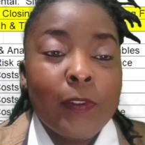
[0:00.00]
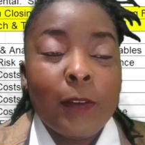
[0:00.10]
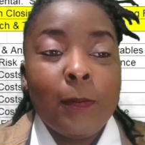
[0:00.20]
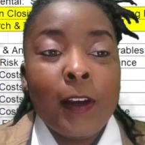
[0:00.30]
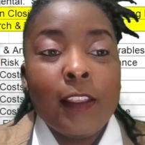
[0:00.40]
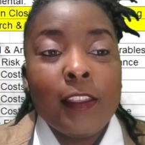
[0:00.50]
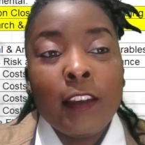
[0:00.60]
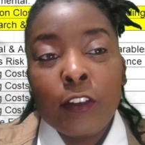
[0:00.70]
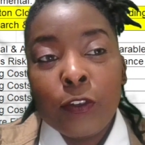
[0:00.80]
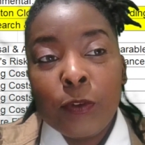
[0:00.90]
But there
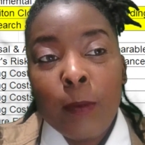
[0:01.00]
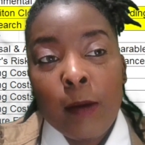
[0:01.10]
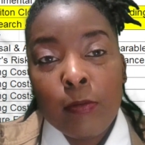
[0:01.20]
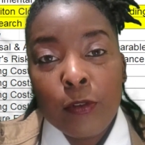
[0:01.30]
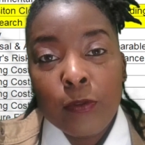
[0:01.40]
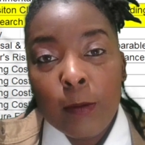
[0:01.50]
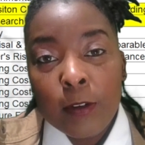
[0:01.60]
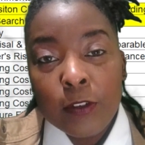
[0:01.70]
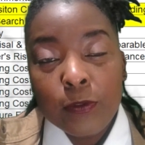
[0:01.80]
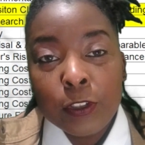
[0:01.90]
goes my pro forma
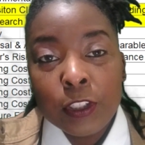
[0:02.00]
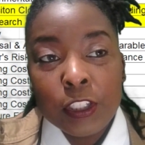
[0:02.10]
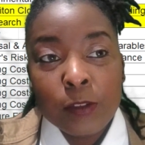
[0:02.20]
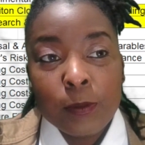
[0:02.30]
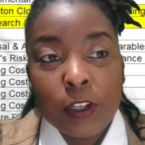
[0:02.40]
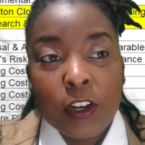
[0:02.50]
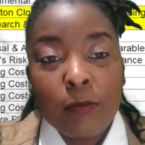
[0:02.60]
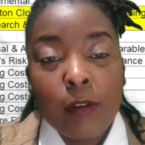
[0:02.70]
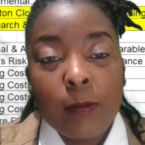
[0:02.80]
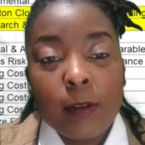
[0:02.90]
for this particular
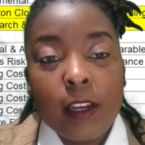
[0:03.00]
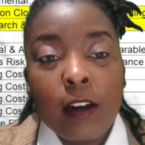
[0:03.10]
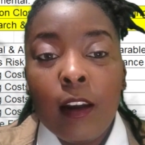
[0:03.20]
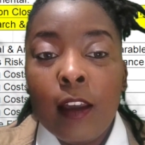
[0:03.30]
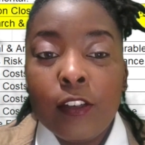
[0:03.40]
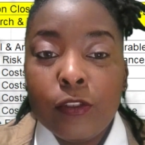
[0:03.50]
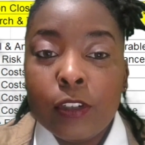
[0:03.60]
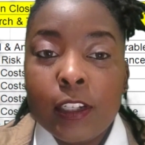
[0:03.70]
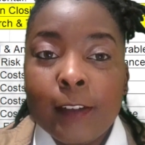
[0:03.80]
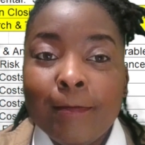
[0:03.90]
property in Atlanta,
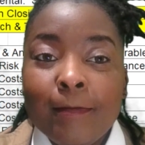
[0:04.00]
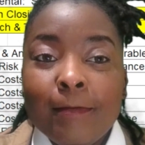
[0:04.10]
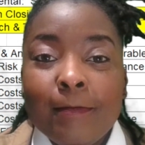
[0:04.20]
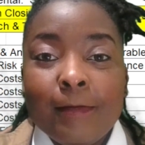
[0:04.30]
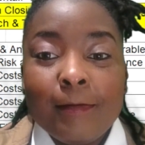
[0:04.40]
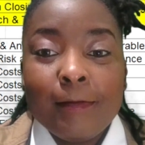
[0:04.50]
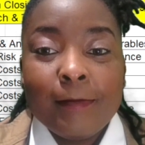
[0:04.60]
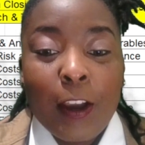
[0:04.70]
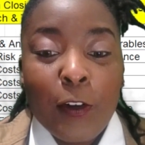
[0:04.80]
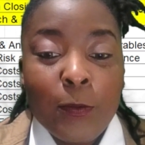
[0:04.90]
Georgia.
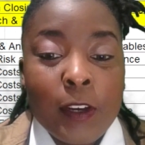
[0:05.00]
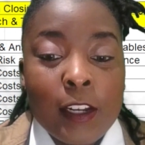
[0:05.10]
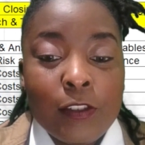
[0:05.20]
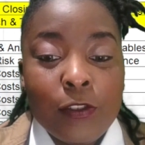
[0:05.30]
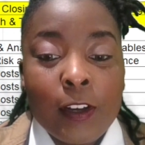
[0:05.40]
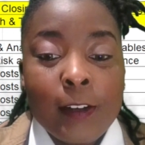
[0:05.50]
I hope you guys enjoy.